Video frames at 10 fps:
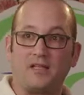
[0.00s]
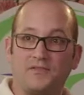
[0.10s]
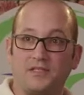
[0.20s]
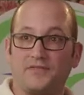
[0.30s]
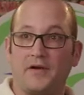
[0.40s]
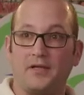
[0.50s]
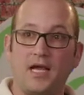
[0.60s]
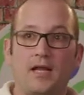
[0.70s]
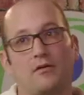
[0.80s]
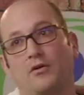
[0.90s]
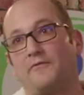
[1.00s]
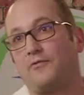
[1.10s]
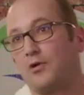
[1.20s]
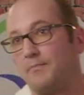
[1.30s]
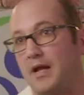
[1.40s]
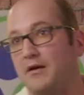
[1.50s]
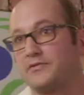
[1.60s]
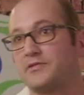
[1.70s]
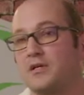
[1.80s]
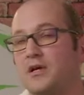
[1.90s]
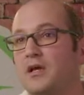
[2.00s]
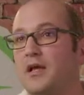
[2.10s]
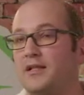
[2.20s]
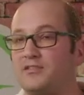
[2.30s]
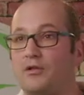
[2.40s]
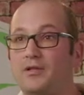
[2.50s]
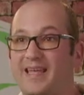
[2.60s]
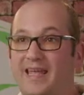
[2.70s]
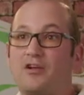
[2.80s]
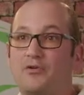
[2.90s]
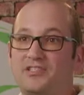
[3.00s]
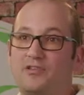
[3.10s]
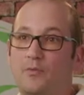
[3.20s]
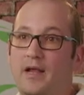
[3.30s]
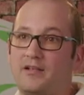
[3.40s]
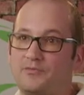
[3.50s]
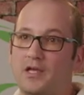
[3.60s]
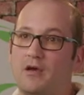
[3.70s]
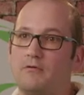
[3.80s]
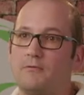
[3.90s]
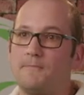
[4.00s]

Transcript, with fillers: feels very light. I'll go to four pounds and slowly increase the weight as we go.